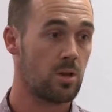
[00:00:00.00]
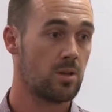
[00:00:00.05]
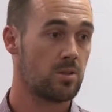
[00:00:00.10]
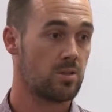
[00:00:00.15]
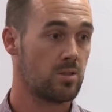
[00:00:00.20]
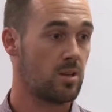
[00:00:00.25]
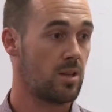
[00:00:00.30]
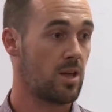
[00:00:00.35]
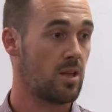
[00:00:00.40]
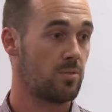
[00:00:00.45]

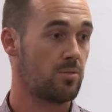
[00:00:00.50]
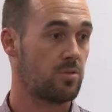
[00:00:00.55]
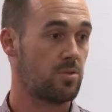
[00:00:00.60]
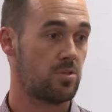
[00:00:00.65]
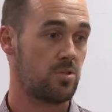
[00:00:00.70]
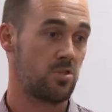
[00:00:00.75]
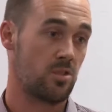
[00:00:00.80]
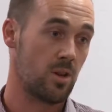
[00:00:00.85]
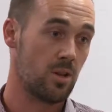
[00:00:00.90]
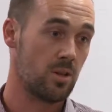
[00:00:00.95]
So that's
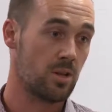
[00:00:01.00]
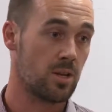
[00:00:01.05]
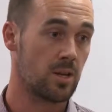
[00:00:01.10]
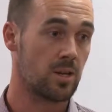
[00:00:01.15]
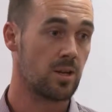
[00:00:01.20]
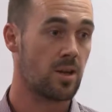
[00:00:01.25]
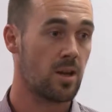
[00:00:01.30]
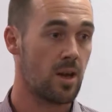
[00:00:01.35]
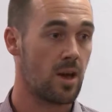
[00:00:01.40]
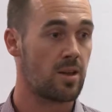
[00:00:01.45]

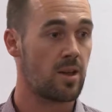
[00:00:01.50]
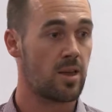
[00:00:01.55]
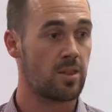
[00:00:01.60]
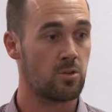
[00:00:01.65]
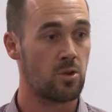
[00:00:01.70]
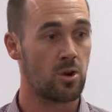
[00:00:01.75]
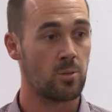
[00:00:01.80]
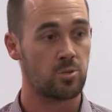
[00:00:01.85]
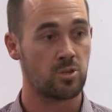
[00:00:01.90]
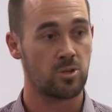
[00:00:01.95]
certainly
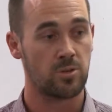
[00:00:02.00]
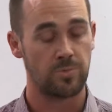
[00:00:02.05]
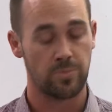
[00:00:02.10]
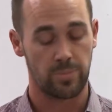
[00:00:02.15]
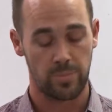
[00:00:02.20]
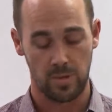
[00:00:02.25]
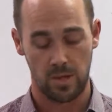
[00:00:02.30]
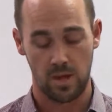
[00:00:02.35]
another option.